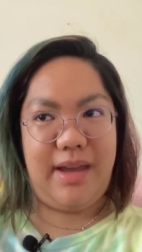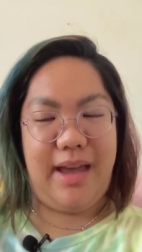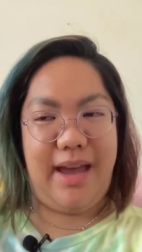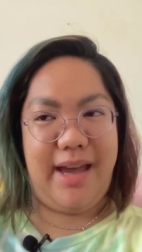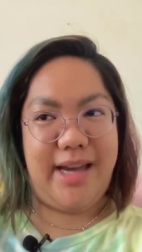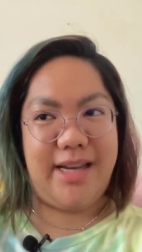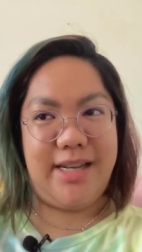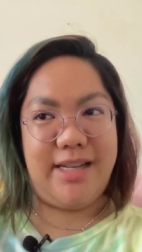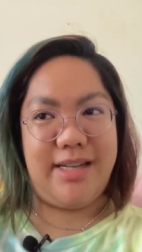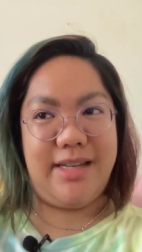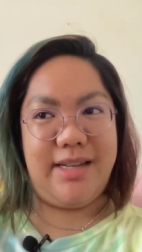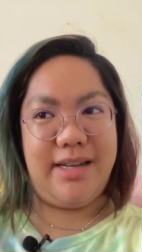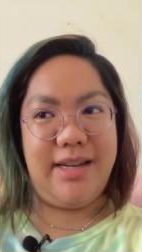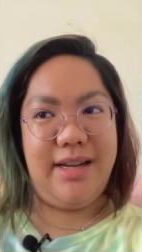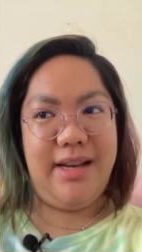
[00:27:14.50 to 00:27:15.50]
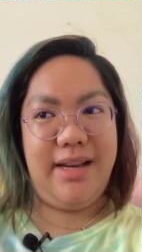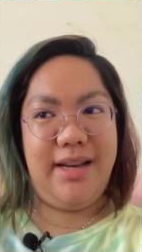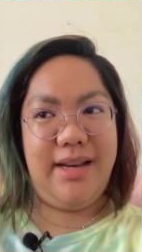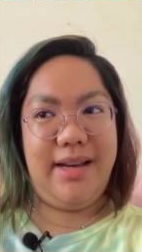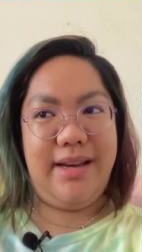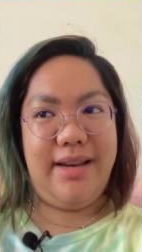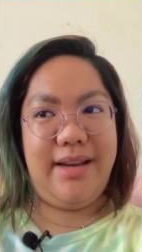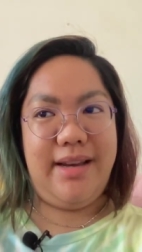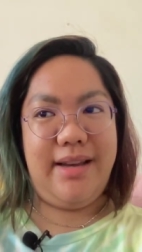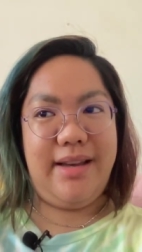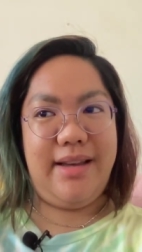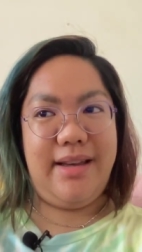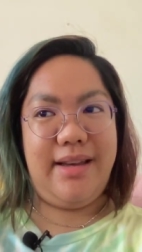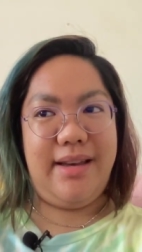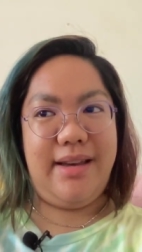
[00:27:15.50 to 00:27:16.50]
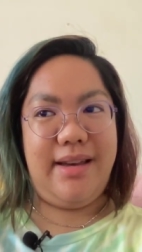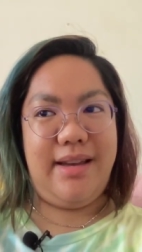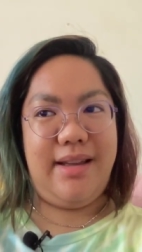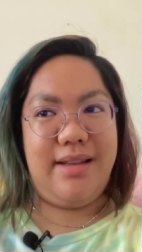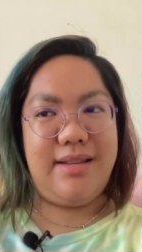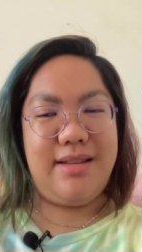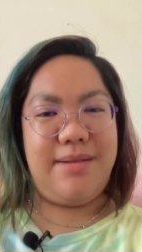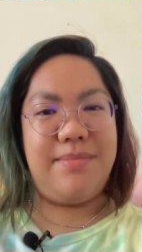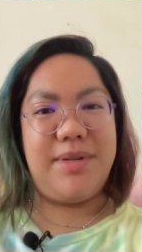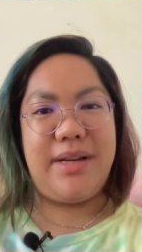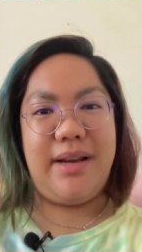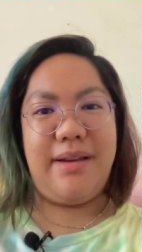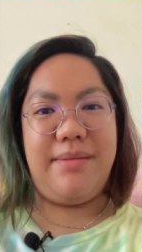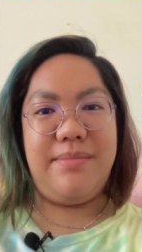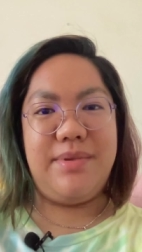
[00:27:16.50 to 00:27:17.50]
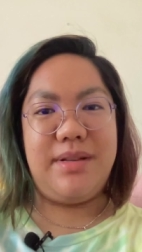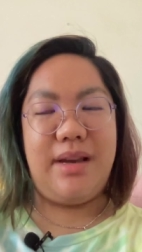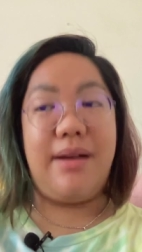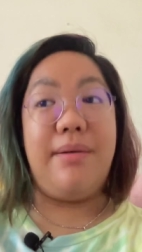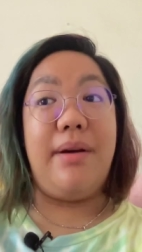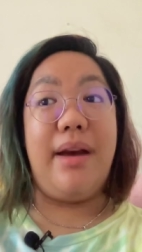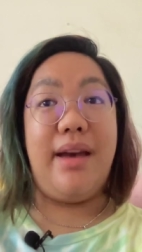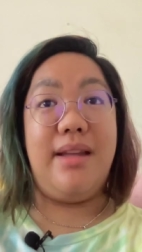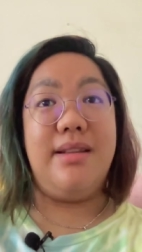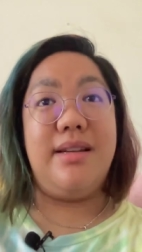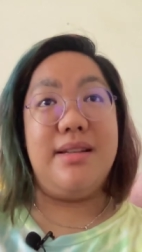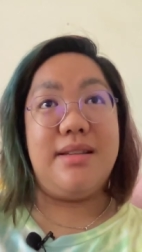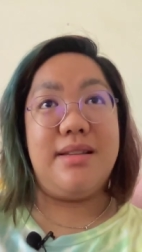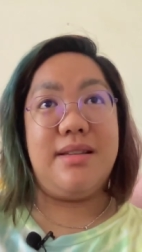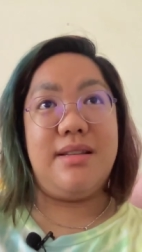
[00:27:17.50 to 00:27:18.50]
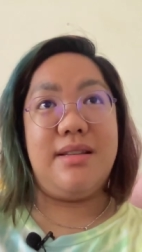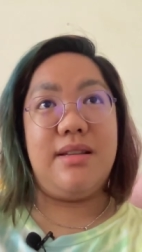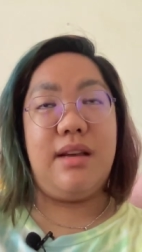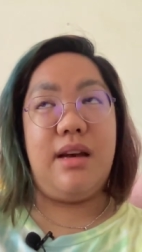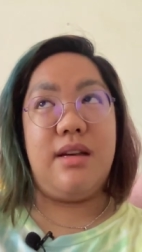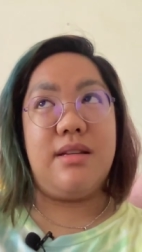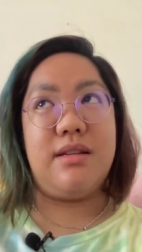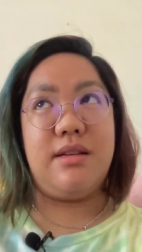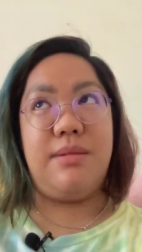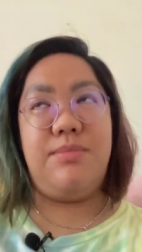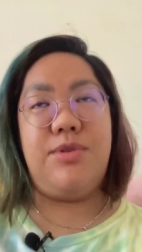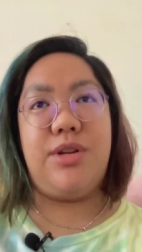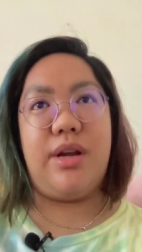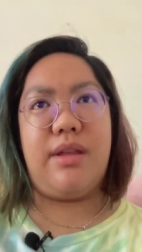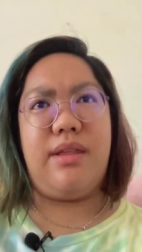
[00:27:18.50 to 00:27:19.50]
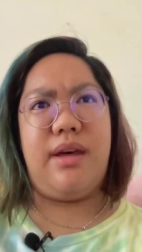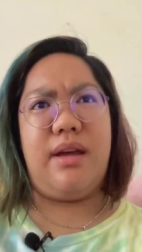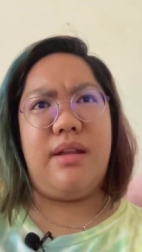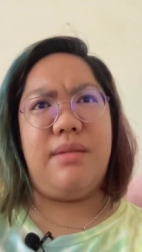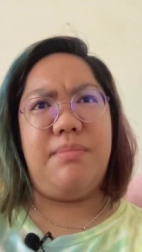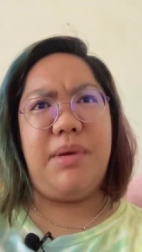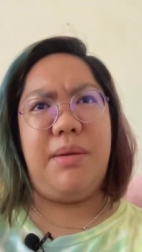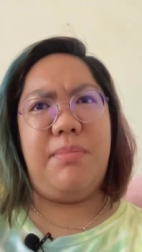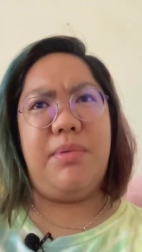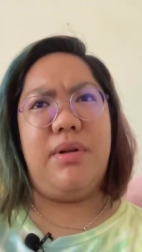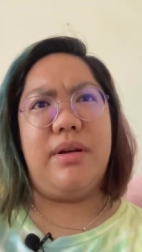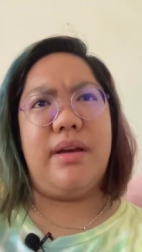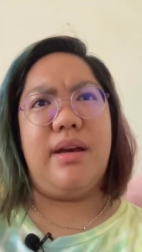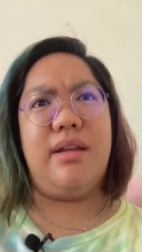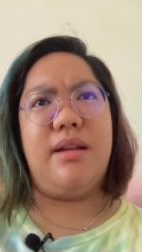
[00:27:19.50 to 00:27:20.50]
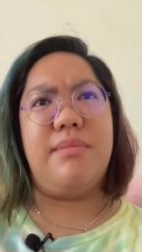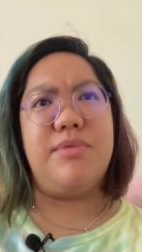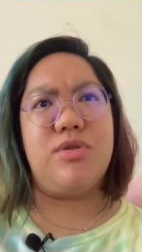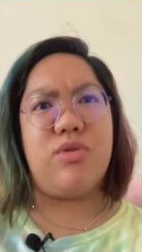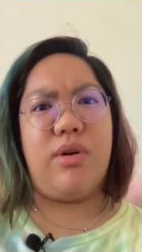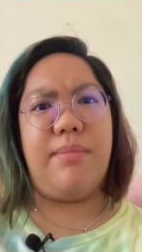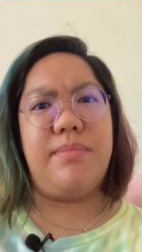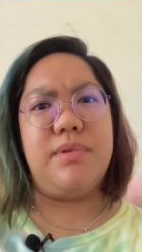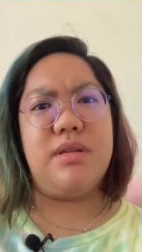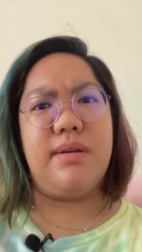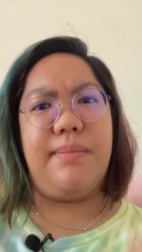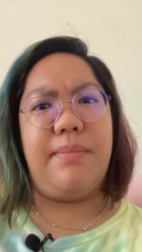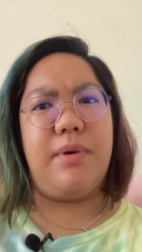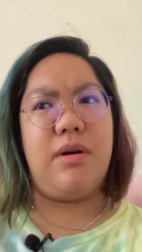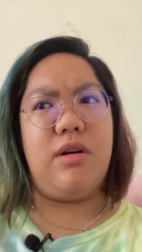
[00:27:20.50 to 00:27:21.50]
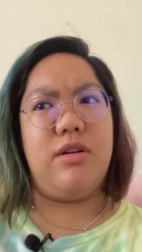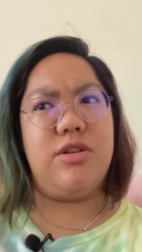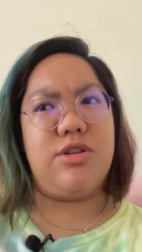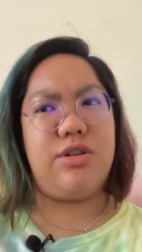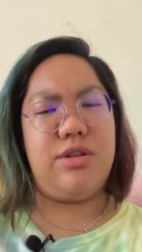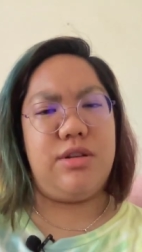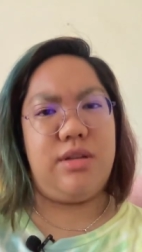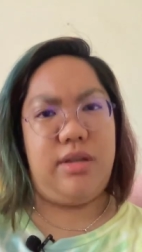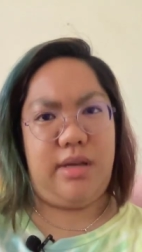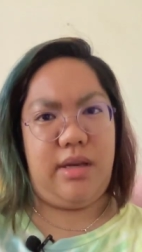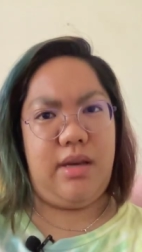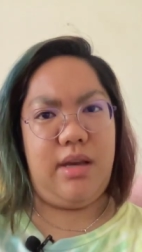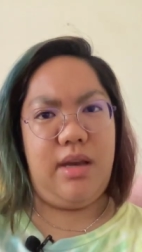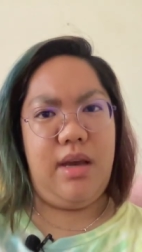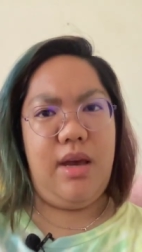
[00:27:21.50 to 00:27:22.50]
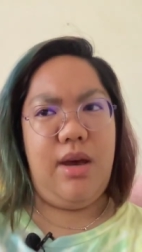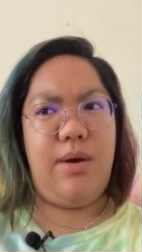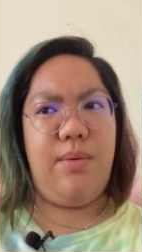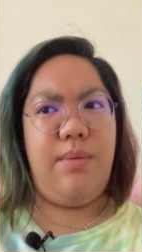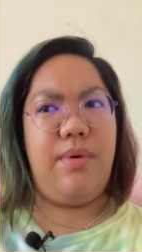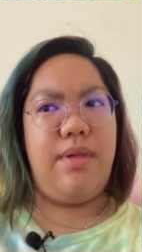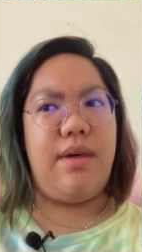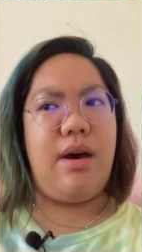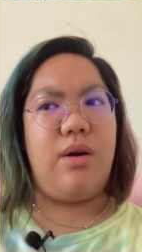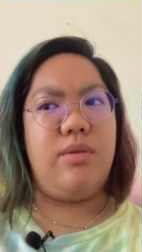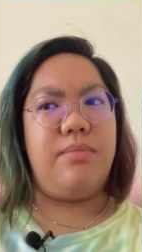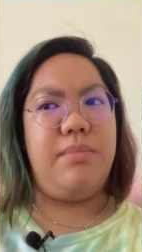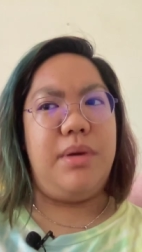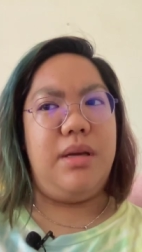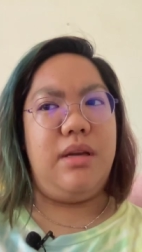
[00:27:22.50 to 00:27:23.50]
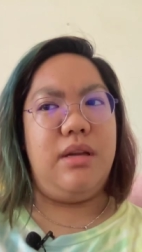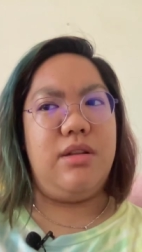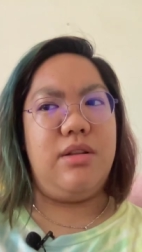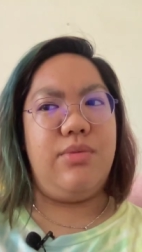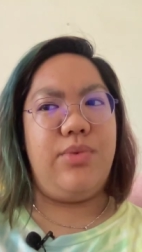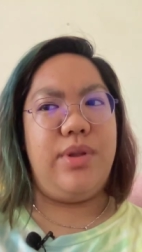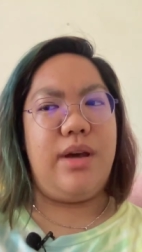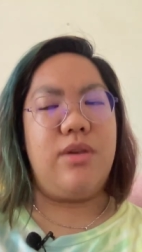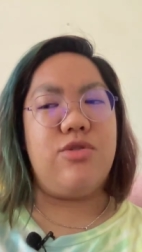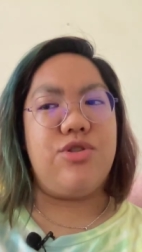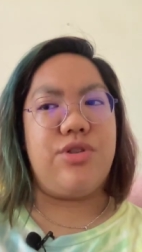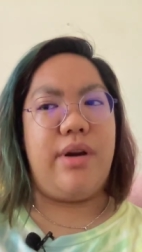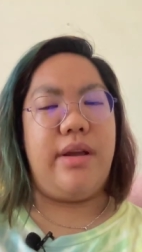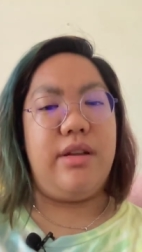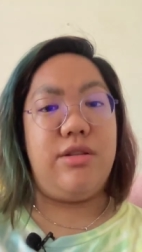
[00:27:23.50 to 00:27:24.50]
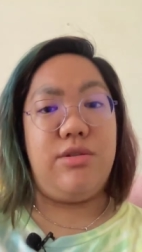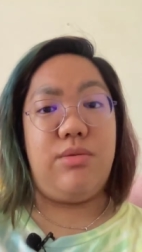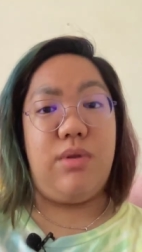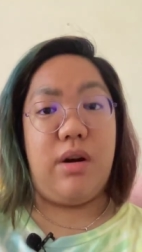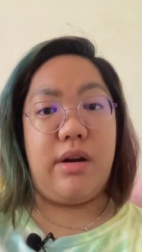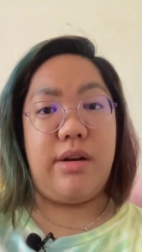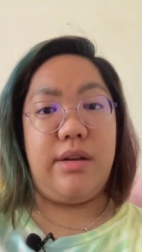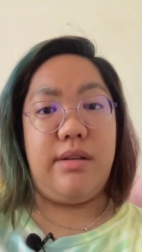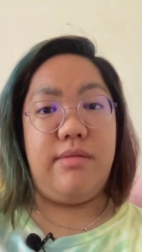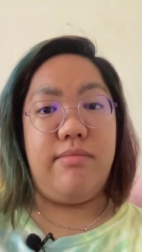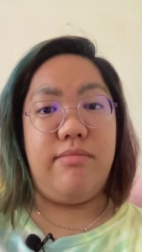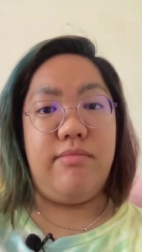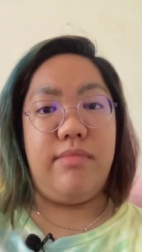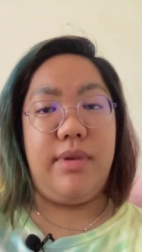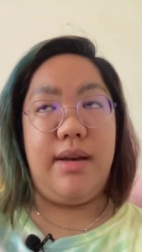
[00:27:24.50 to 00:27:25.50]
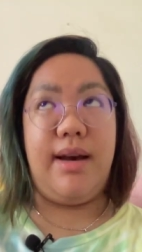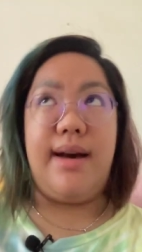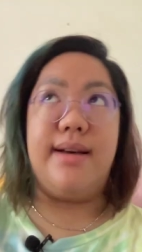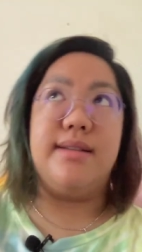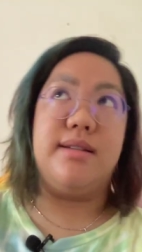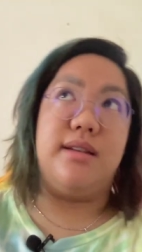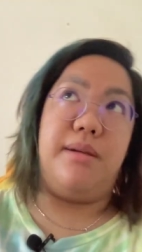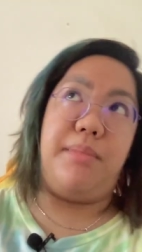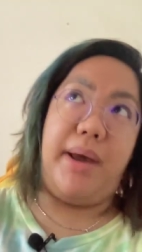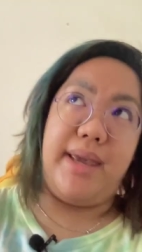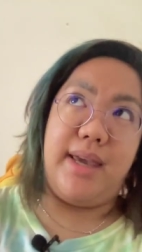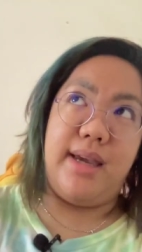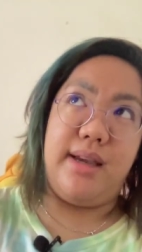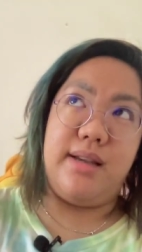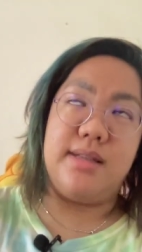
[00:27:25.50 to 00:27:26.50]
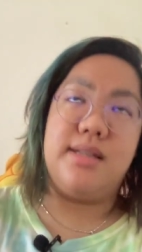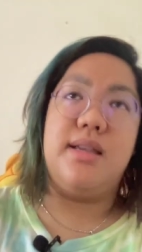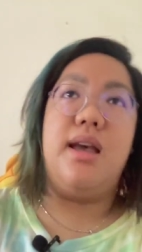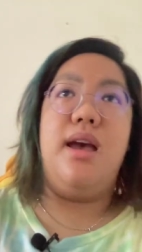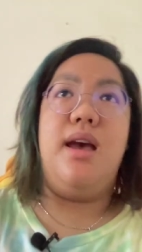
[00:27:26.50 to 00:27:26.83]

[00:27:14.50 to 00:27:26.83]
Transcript: And sometimes, and it's a subject that people can absorb subconsciously without trying too hard, as in my case,